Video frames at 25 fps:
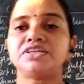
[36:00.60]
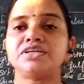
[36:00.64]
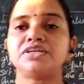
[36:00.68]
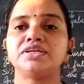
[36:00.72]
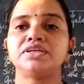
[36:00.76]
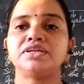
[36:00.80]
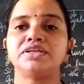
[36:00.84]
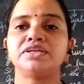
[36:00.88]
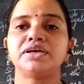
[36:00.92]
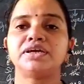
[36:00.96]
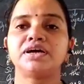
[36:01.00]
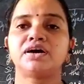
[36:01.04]

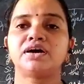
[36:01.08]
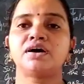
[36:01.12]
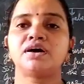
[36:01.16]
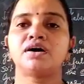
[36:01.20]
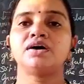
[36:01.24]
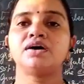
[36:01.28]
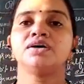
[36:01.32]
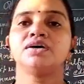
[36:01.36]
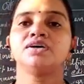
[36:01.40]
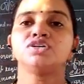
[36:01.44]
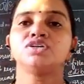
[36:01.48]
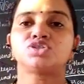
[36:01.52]
India
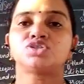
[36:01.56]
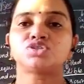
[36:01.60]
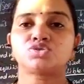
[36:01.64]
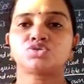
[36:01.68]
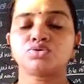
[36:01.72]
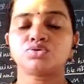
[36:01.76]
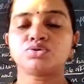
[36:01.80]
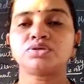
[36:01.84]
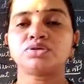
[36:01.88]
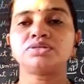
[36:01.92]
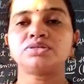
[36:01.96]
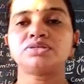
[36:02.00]

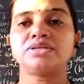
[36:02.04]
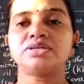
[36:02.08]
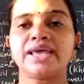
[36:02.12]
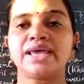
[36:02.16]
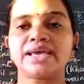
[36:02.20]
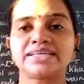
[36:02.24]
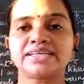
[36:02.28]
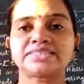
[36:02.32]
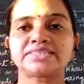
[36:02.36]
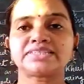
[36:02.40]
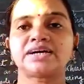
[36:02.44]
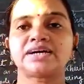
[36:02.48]
stood
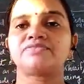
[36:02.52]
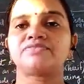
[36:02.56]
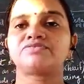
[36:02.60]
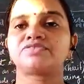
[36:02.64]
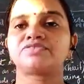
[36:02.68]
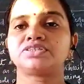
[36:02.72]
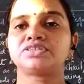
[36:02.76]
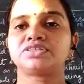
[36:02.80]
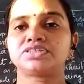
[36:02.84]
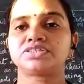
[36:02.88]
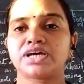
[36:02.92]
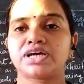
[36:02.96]
next after
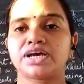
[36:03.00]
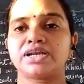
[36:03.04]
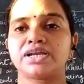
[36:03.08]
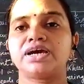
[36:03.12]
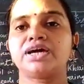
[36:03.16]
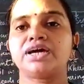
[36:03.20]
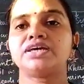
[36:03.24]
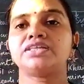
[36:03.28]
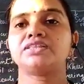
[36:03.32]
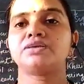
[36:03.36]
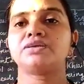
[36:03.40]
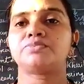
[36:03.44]
China
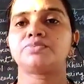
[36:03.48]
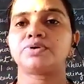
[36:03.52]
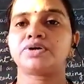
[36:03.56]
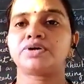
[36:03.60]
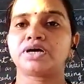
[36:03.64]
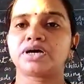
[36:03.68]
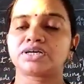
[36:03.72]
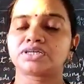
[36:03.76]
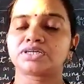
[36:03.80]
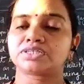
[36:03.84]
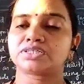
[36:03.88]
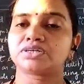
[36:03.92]
in the
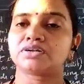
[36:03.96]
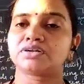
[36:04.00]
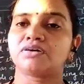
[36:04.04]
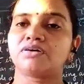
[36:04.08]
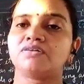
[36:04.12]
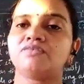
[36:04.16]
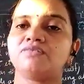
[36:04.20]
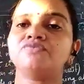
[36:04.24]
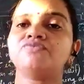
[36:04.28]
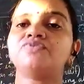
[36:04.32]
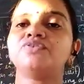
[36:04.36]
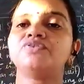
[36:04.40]
production
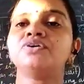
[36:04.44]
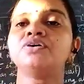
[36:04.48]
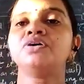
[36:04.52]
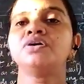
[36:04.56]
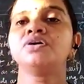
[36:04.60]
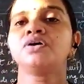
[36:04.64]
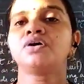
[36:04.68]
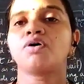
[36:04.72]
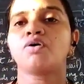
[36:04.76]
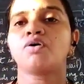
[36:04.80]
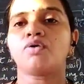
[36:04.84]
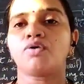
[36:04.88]
of
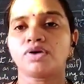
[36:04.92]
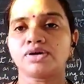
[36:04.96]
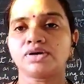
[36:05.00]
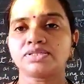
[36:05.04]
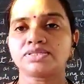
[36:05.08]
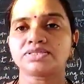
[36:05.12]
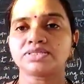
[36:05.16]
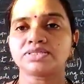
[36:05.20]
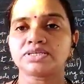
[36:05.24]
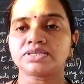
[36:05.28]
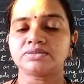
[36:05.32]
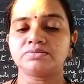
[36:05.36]

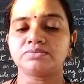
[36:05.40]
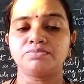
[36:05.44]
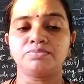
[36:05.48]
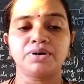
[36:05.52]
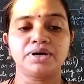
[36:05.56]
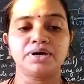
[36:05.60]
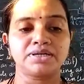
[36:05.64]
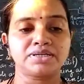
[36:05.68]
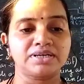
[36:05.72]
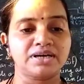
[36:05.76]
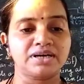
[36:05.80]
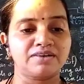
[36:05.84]
oilseed,
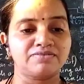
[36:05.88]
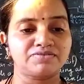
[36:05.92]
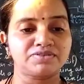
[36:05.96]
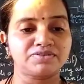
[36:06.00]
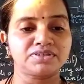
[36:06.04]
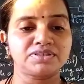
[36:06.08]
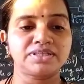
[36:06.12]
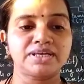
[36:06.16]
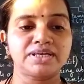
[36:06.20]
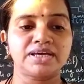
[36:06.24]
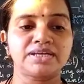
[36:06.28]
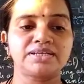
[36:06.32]
but after
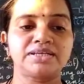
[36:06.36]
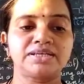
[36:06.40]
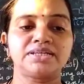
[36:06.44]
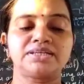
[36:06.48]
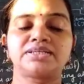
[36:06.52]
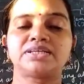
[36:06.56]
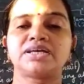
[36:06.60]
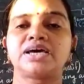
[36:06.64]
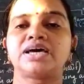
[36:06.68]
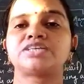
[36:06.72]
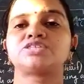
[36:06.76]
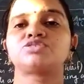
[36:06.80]
that it
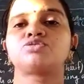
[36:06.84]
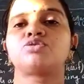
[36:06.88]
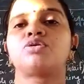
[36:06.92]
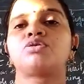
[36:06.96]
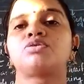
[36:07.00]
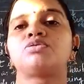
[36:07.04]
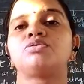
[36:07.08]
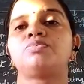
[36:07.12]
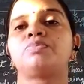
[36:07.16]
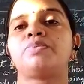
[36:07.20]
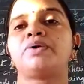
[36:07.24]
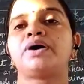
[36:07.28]
has
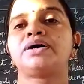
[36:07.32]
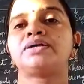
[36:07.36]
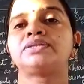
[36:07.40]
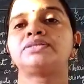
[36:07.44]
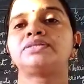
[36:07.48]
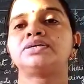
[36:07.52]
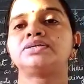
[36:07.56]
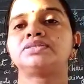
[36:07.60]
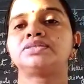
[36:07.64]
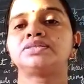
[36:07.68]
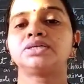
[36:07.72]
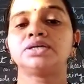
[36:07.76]
occupied
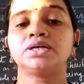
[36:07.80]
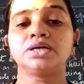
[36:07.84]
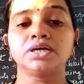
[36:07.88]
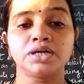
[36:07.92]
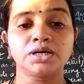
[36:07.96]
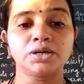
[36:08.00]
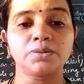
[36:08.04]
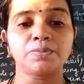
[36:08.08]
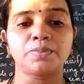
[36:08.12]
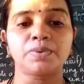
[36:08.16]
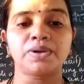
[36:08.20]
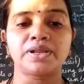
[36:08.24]
the
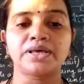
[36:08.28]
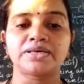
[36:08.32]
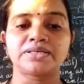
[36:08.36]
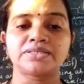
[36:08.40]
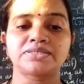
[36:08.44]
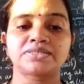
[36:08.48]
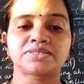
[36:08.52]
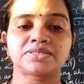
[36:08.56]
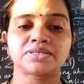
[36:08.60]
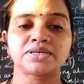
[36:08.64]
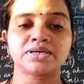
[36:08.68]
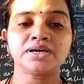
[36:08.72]
third
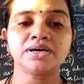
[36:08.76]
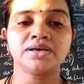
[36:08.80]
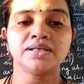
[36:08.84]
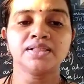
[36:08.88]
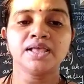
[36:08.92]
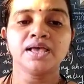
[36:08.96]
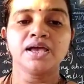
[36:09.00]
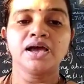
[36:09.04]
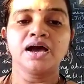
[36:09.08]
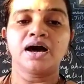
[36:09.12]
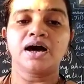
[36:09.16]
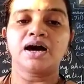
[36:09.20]
place
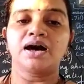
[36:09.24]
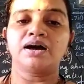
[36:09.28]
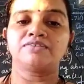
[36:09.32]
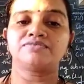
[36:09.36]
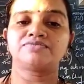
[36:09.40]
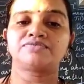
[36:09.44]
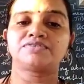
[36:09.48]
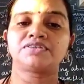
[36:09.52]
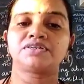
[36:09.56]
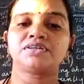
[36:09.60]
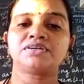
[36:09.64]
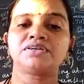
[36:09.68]

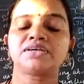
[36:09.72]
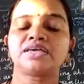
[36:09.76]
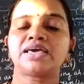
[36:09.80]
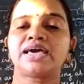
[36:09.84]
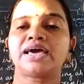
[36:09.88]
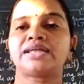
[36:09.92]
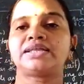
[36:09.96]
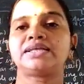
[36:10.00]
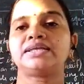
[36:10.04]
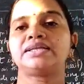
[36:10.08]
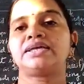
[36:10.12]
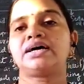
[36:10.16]
after
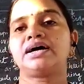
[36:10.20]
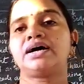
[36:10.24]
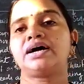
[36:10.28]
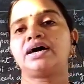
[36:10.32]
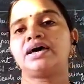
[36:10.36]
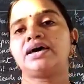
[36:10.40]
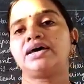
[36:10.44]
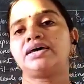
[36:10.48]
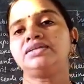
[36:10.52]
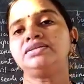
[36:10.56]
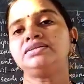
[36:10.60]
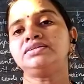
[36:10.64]
Canada
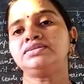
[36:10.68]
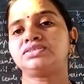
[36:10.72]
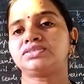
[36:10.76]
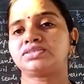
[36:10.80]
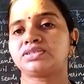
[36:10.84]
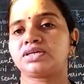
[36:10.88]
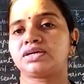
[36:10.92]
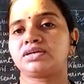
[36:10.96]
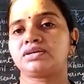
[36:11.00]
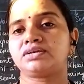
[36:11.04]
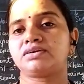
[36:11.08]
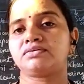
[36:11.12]
and
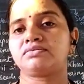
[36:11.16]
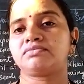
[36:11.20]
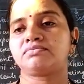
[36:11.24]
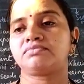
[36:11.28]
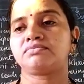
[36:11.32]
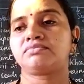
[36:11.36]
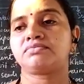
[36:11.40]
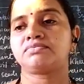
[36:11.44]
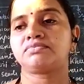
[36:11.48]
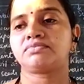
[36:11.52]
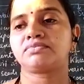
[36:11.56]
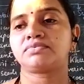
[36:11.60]
China.
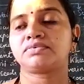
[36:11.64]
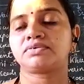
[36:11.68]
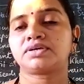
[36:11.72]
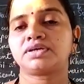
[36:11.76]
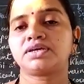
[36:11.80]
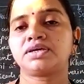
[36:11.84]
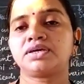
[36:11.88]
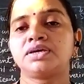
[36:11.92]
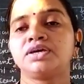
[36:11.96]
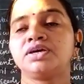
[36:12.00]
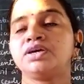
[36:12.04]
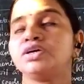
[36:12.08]

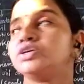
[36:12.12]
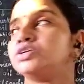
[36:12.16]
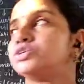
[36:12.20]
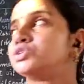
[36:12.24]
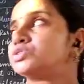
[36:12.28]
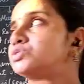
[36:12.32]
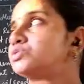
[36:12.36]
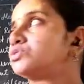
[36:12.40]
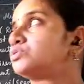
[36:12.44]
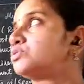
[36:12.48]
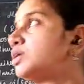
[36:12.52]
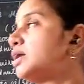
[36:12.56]
Okay,
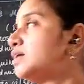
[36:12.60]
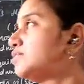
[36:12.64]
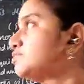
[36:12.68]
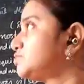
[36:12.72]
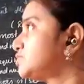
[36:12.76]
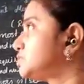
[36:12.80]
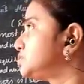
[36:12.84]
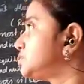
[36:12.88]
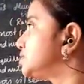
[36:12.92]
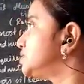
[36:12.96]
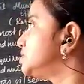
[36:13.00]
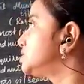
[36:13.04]
so after
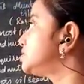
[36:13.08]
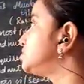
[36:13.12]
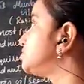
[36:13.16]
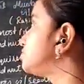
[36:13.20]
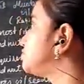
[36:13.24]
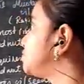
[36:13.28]
this